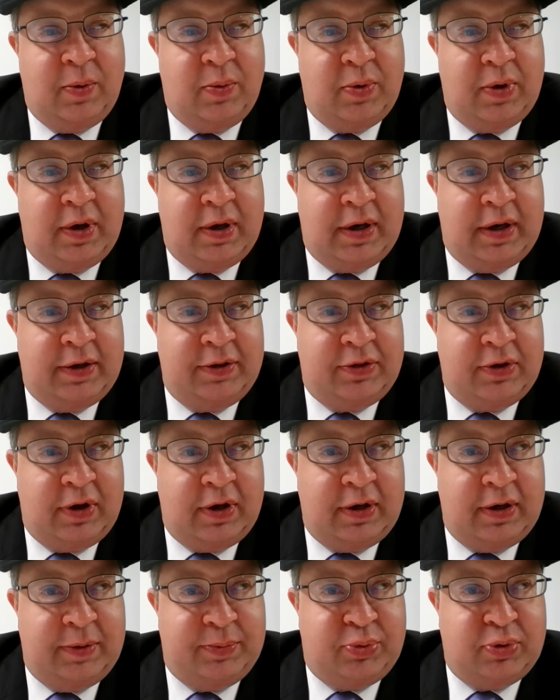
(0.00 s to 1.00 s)
Well, I
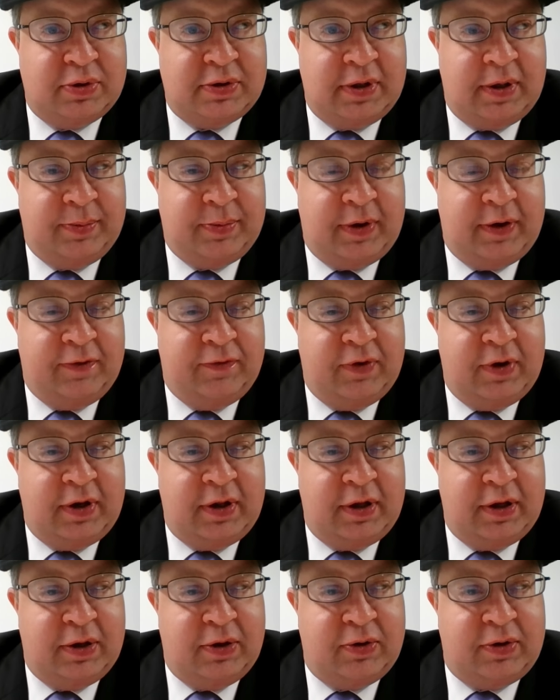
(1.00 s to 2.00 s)
thought I'd present my
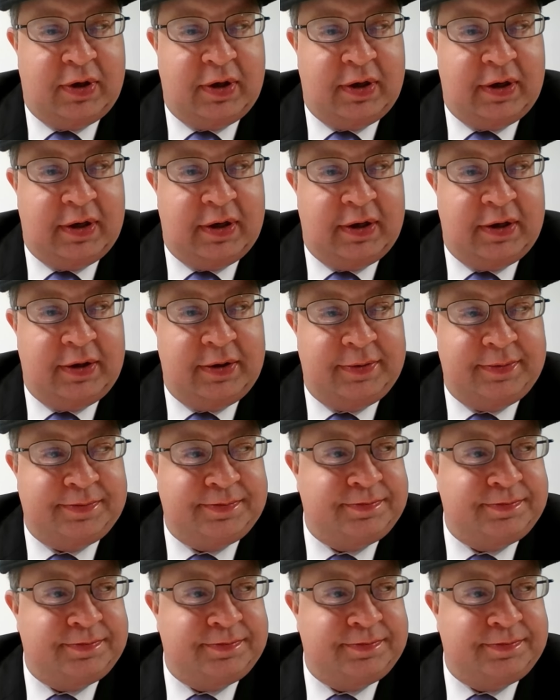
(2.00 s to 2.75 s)
video today.